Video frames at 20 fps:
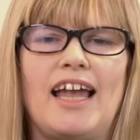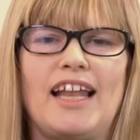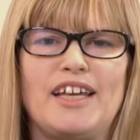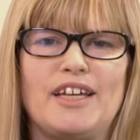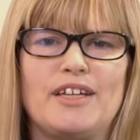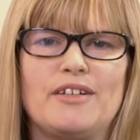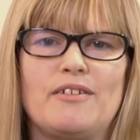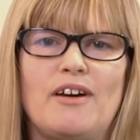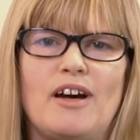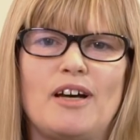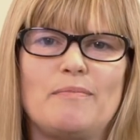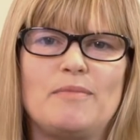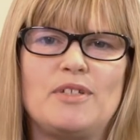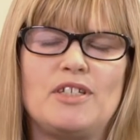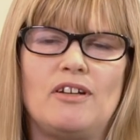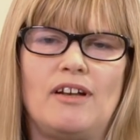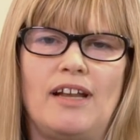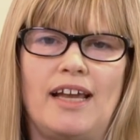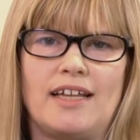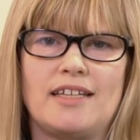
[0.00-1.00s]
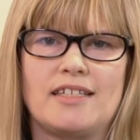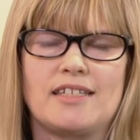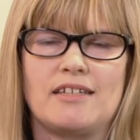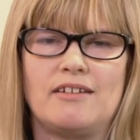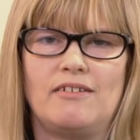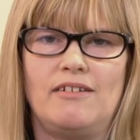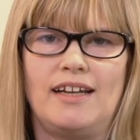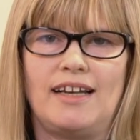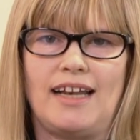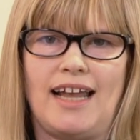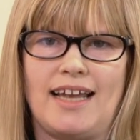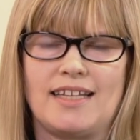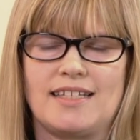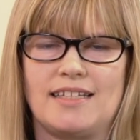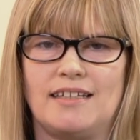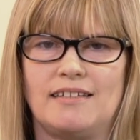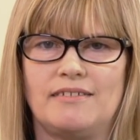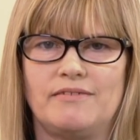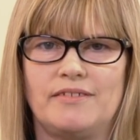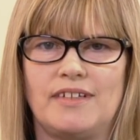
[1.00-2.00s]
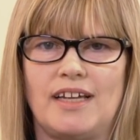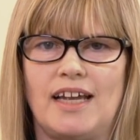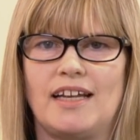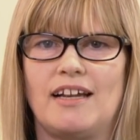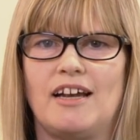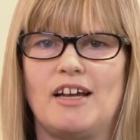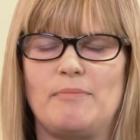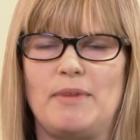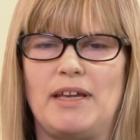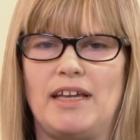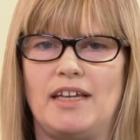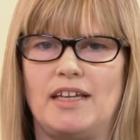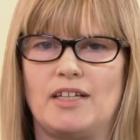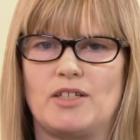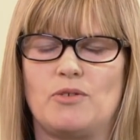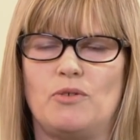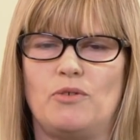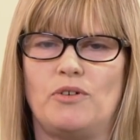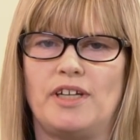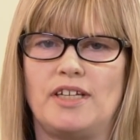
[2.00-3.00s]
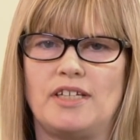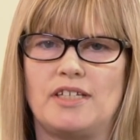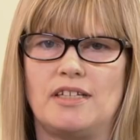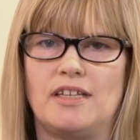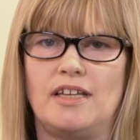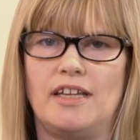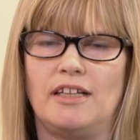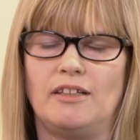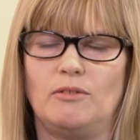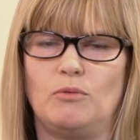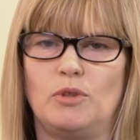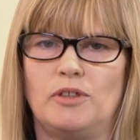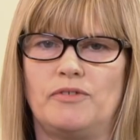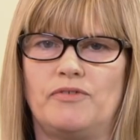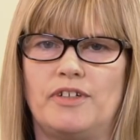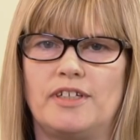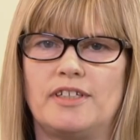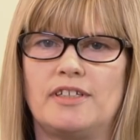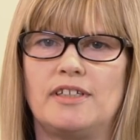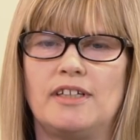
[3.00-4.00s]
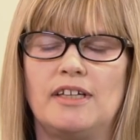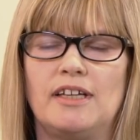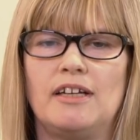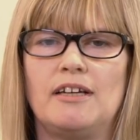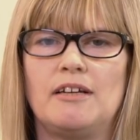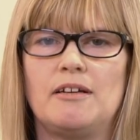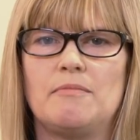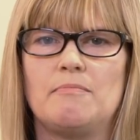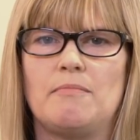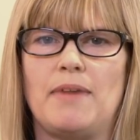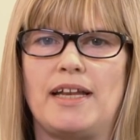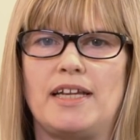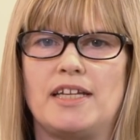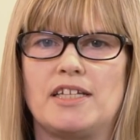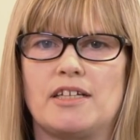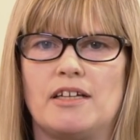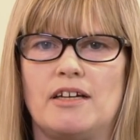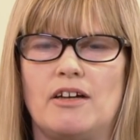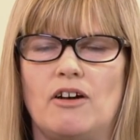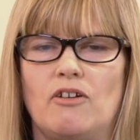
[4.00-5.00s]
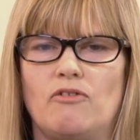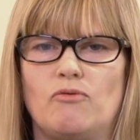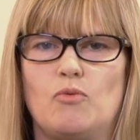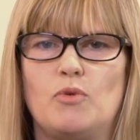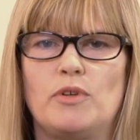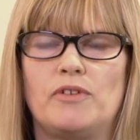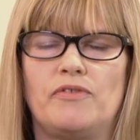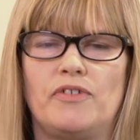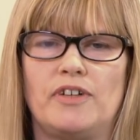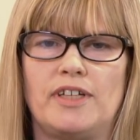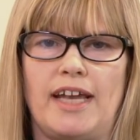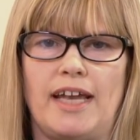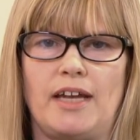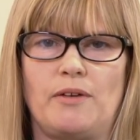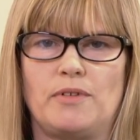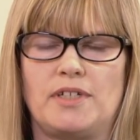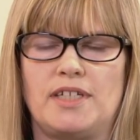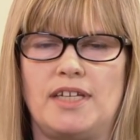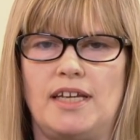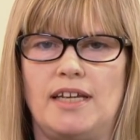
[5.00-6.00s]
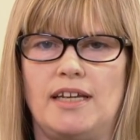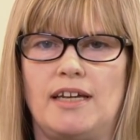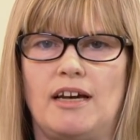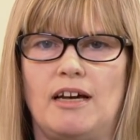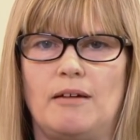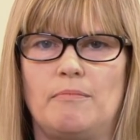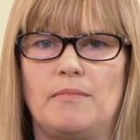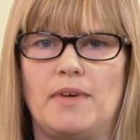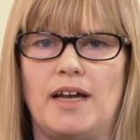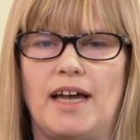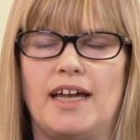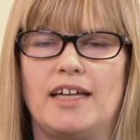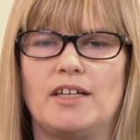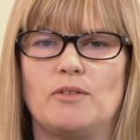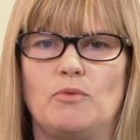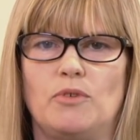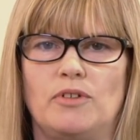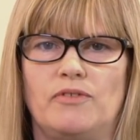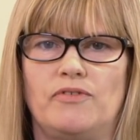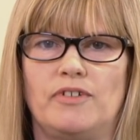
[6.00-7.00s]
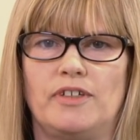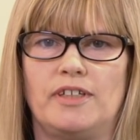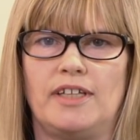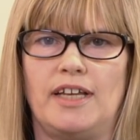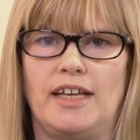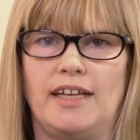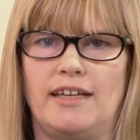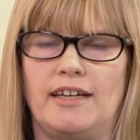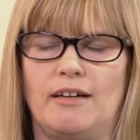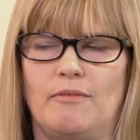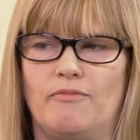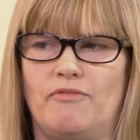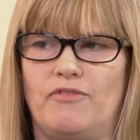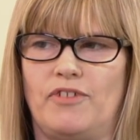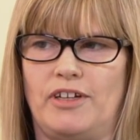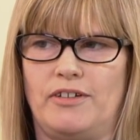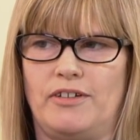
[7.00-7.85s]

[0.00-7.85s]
Hello, I'm Juliet Schooling Latter, and I'm here talking to Neil Woodford, manager of Woodford Equity Income and Woodford Income